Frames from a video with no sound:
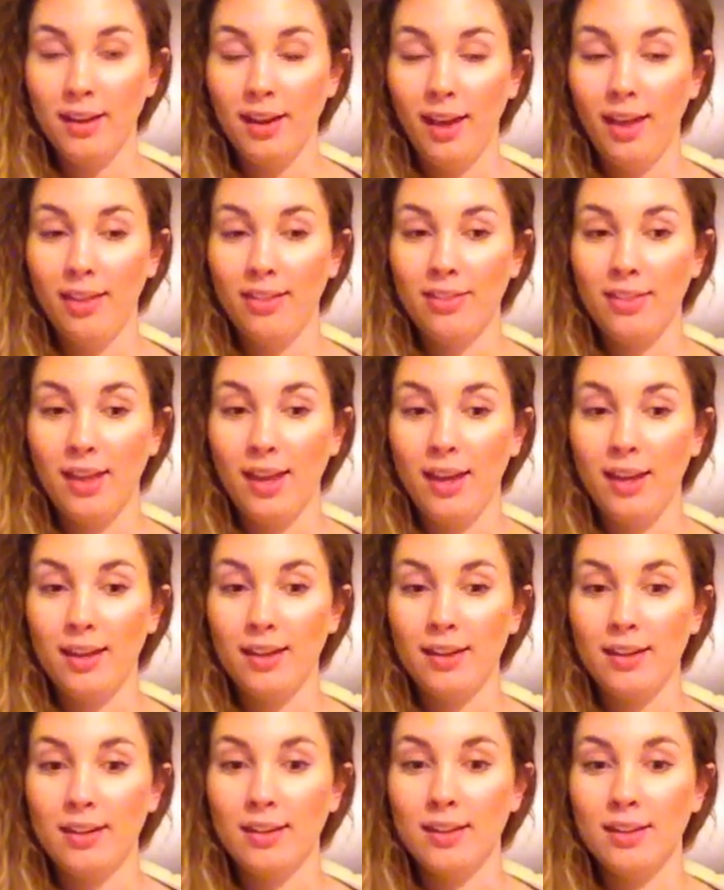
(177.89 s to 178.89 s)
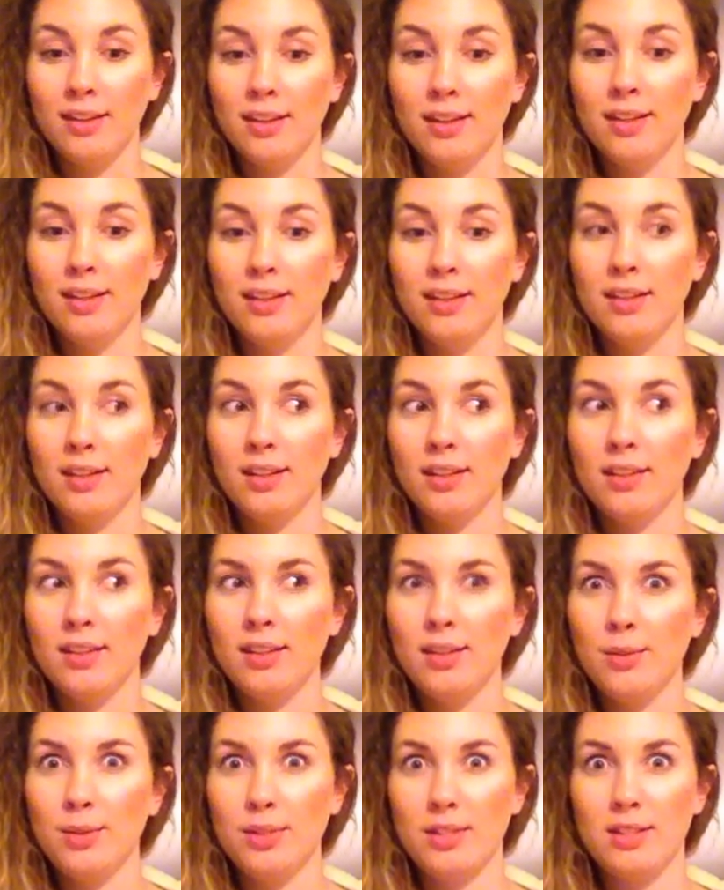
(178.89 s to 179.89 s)
and then I
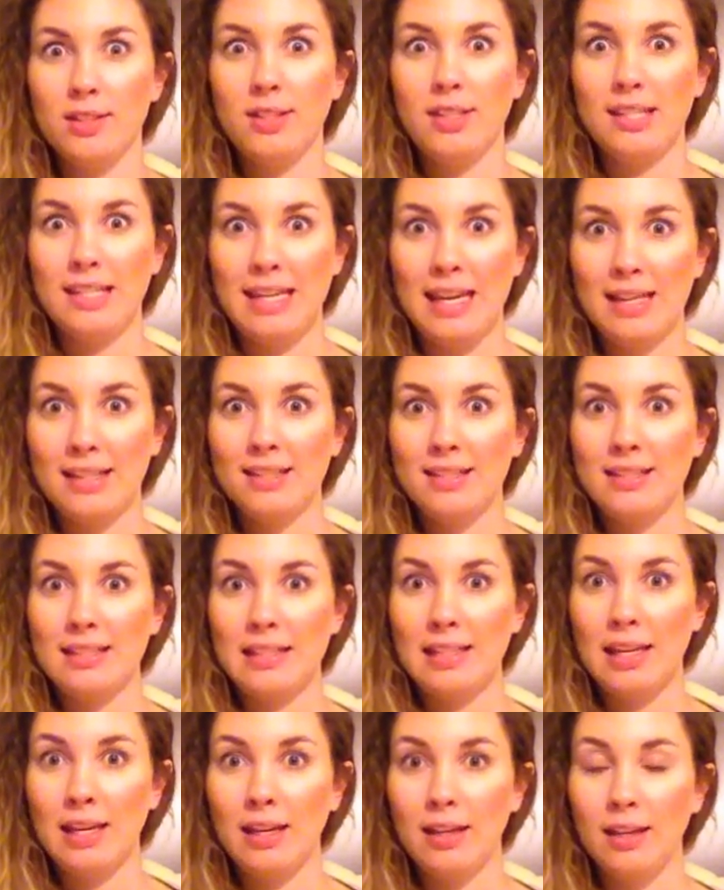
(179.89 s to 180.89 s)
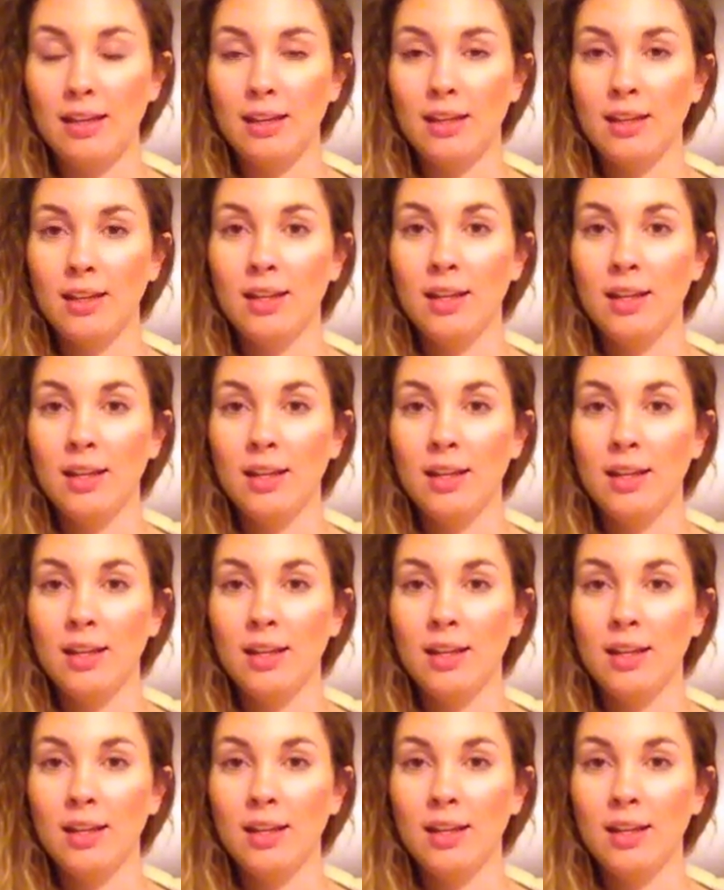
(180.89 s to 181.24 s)
think it was the next day